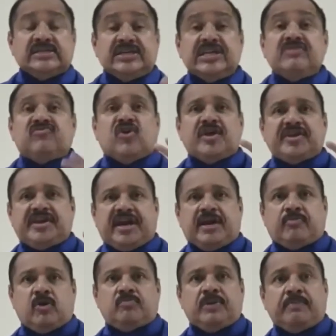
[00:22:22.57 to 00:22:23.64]
involuntary
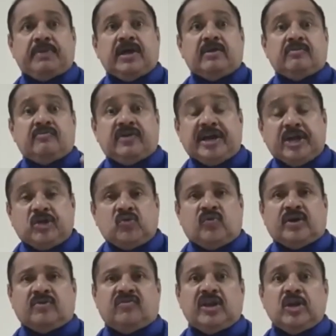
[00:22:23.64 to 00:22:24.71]
unemployment. People are ready to
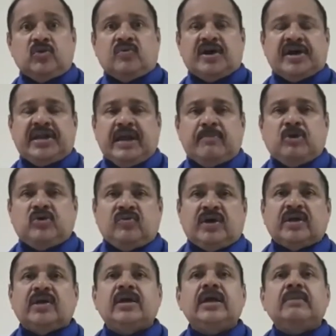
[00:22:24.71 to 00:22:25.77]
work, willing to work and able to
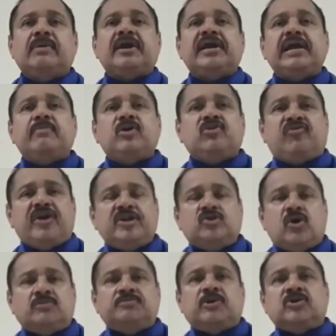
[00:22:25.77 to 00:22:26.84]
work, but unable to find
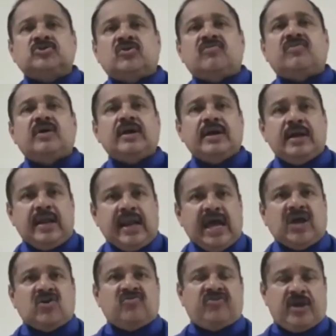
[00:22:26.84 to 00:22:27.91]
job because of
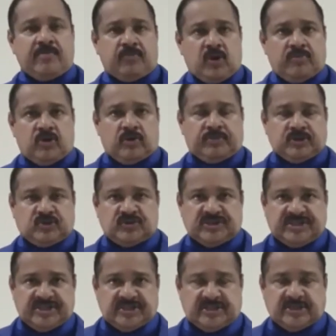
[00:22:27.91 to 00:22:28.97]
lack of employment
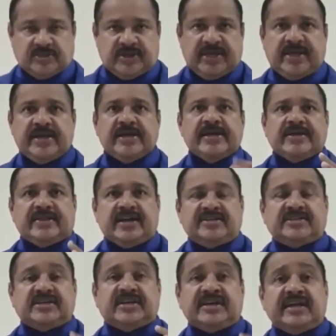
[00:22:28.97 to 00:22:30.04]
opportunities. There is
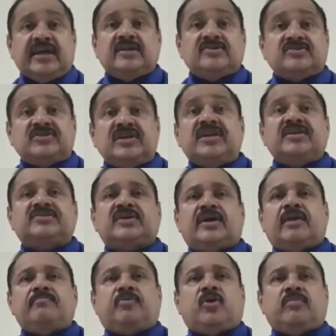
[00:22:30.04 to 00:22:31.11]
a real serious
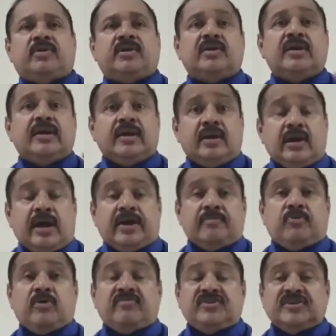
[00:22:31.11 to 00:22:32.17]
unemployment
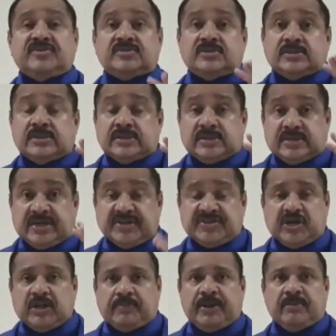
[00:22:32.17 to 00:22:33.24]
which is
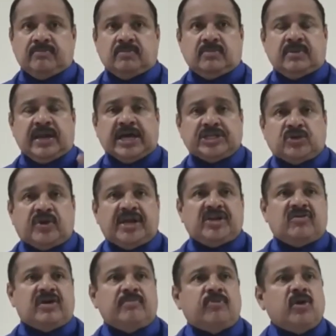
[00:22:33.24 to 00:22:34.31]
disequilibrium. Natural rate
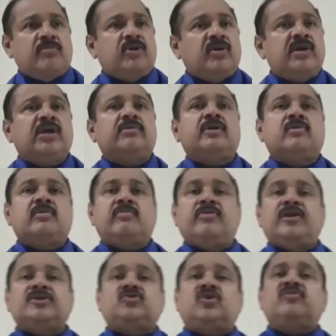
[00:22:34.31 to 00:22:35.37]
of unemployment or economic
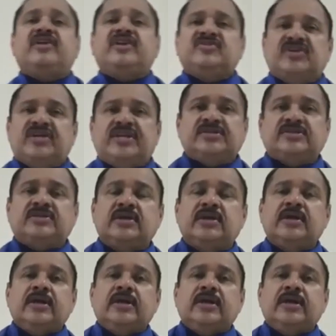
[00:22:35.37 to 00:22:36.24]
unemployment is not very serious,